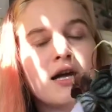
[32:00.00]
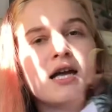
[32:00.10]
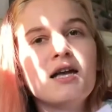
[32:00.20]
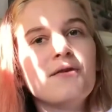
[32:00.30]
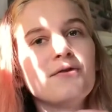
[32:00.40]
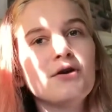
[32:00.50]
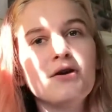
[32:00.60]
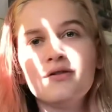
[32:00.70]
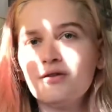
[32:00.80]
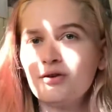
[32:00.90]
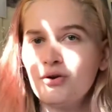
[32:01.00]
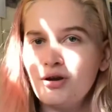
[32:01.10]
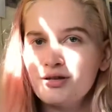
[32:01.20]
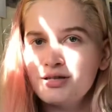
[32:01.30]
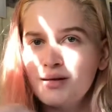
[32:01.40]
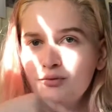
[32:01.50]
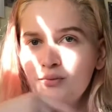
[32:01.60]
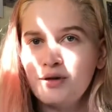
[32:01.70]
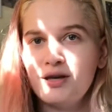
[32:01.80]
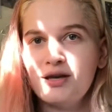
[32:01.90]
If not, the correct name will
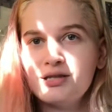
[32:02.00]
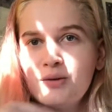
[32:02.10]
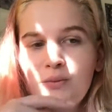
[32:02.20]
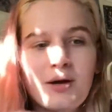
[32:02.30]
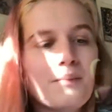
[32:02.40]
be here somewhere.